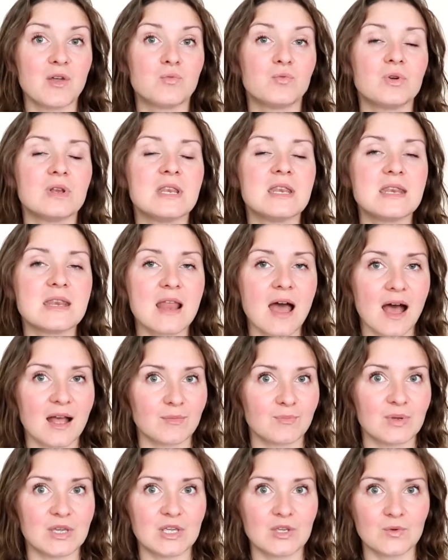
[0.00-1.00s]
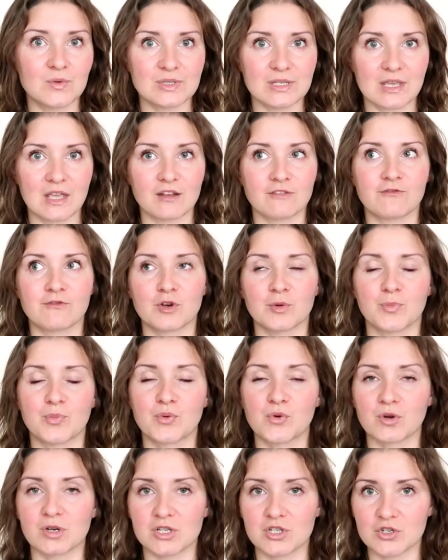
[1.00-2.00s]
would not be using it for
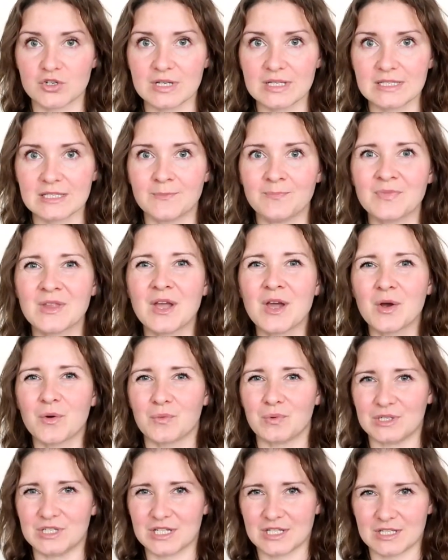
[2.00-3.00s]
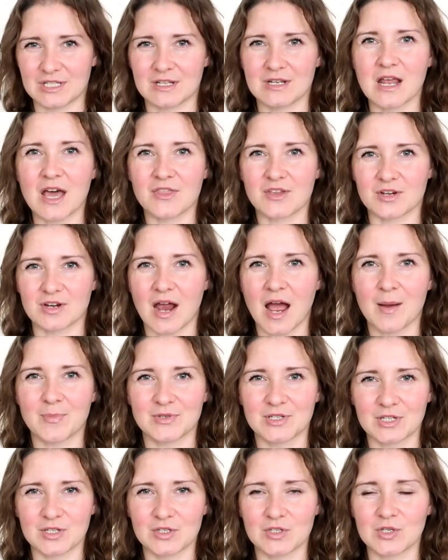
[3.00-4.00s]
portraits, which is another
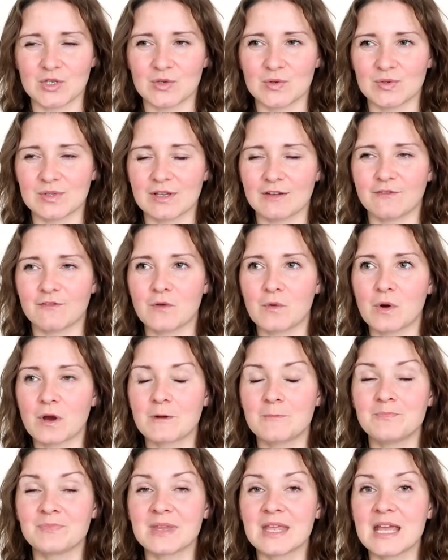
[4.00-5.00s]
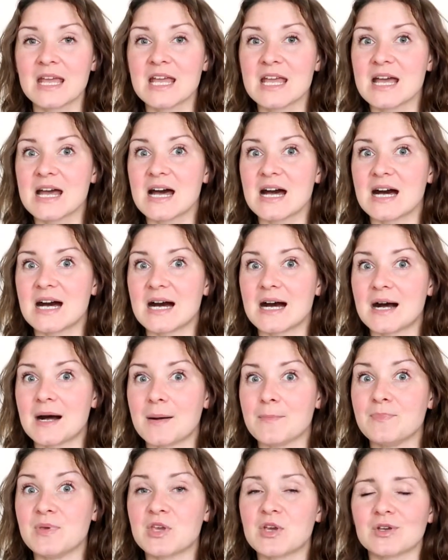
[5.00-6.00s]
option to use it for.
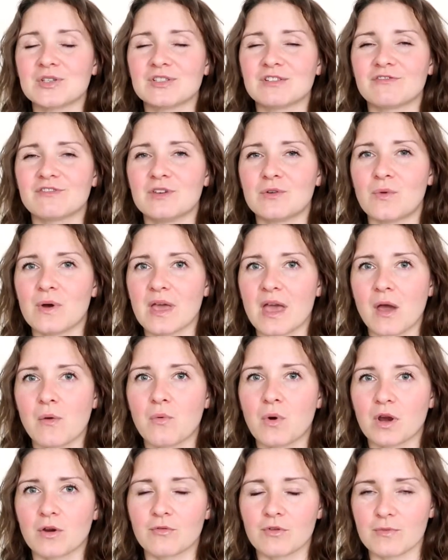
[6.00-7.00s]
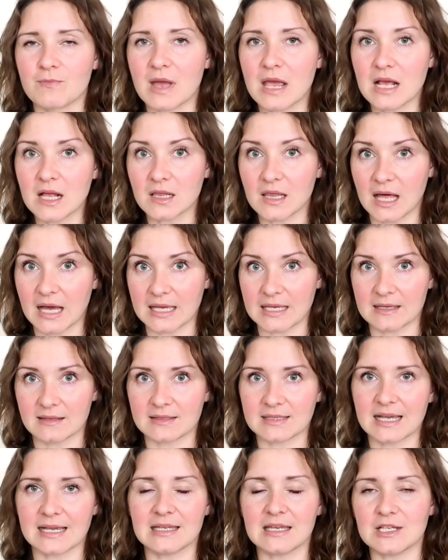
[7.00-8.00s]
Because of the way I work with my
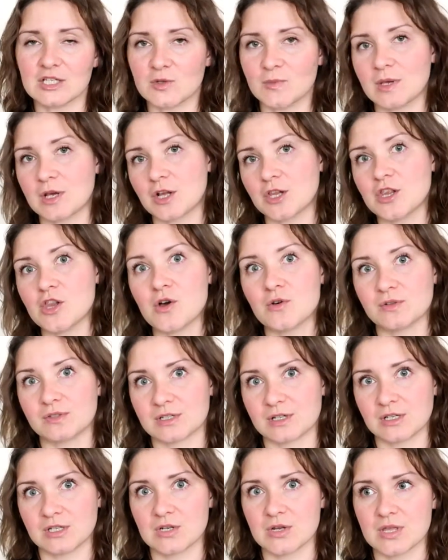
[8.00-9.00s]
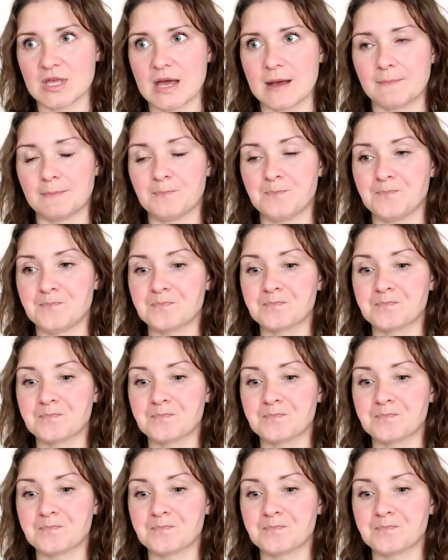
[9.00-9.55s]
clients, I need to be closer to them.